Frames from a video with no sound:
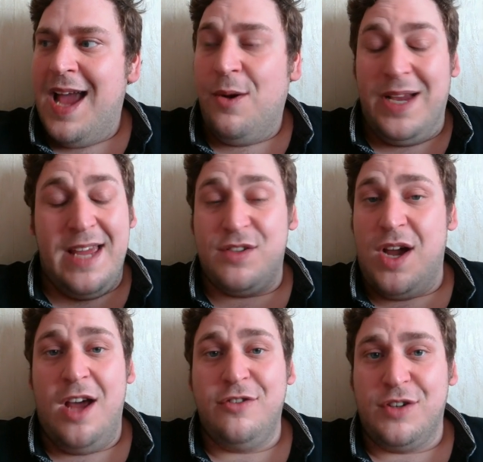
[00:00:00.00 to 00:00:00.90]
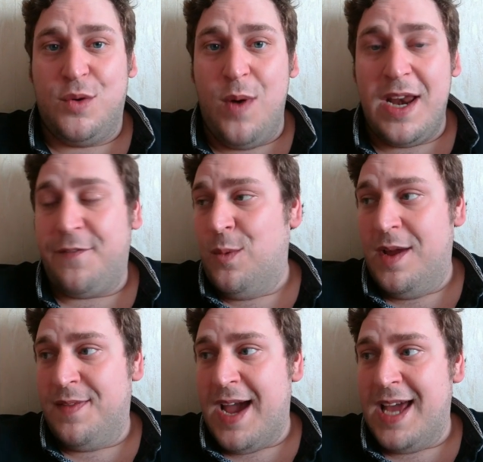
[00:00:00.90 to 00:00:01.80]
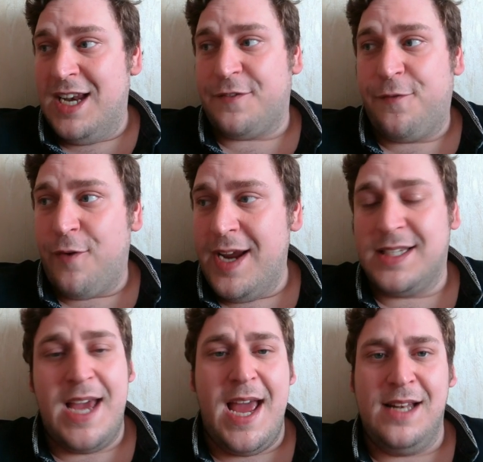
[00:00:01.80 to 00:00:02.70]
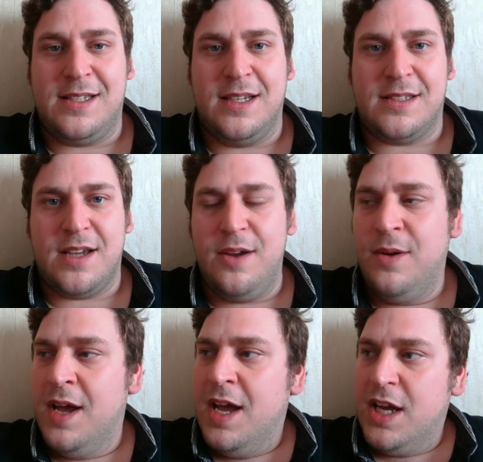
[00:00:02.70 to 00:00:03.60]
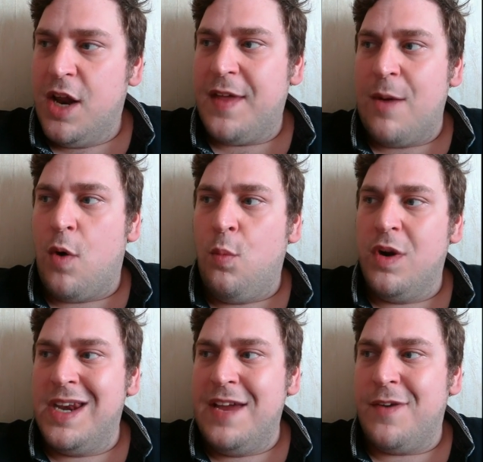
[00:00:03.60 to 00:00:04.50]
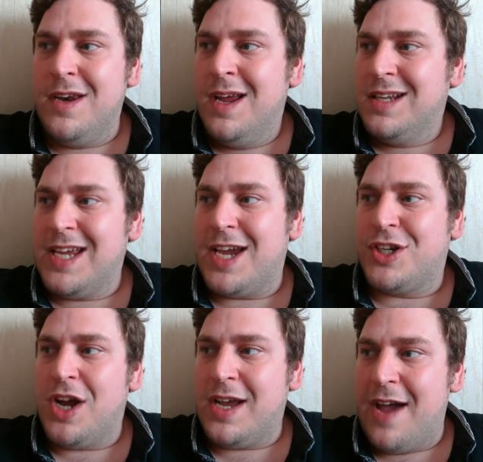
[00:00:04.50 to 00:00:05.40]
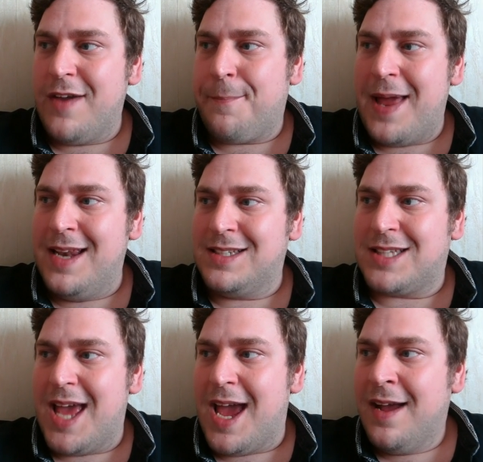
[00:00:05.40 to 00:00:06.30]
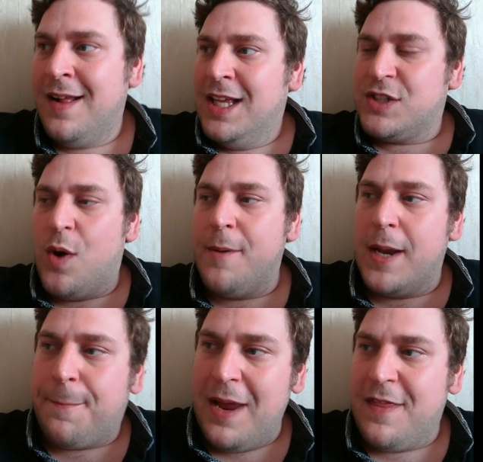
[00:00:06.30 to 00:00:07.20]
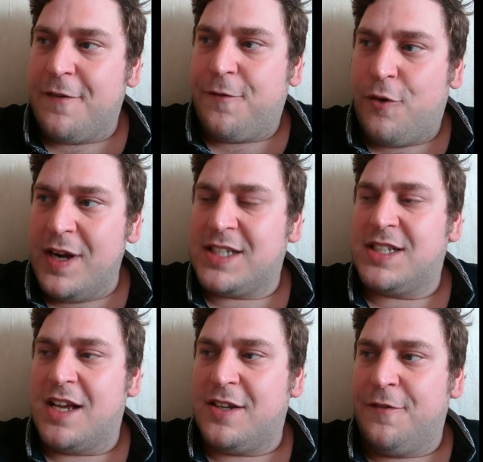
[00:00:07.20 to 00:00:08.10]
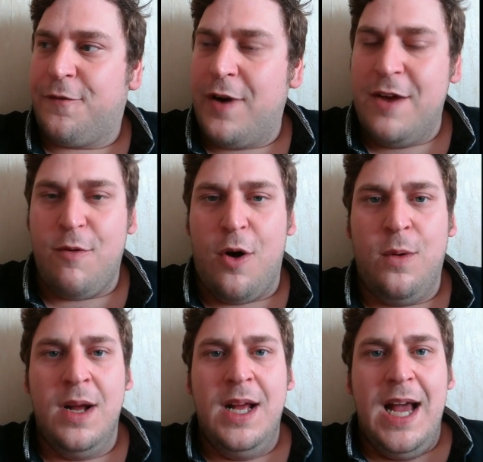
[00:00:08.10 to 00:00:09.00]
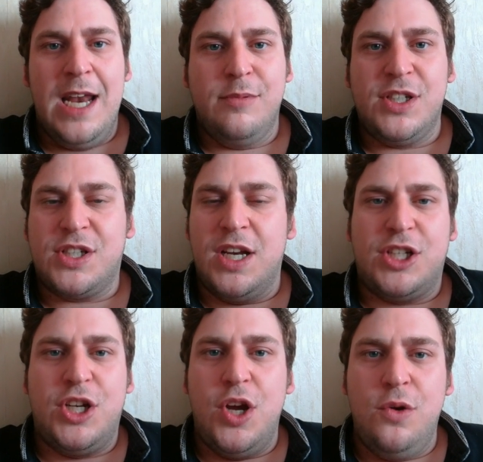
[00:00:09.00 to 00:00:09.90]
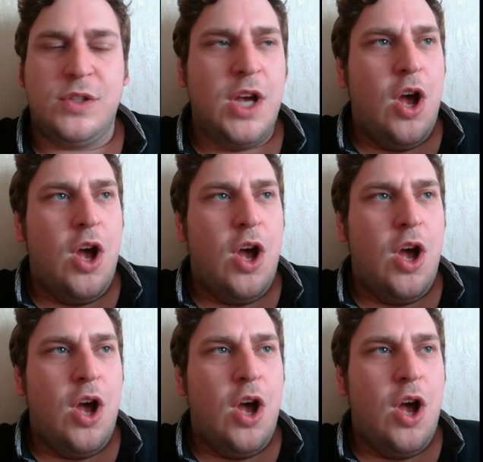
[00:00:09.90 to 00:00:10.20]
gives you 100 quid if you win that, and it's free to enter. So, you know, that one wouldn't even take a chunk out of your balance there. So I'm going to play the Chris Sutton free roll, and I'm just going to choose